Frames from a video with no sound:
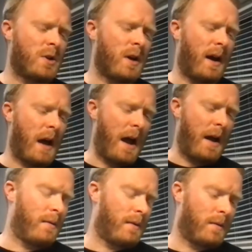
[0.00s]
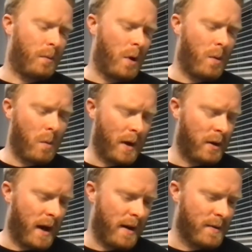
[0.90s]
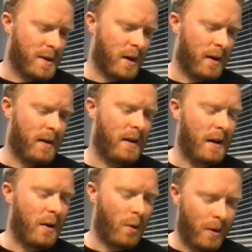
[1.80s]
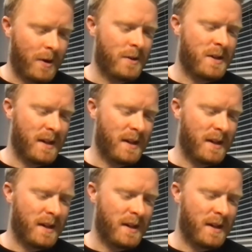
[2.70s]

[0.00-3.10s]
I, I wrote what you kind of started. In order to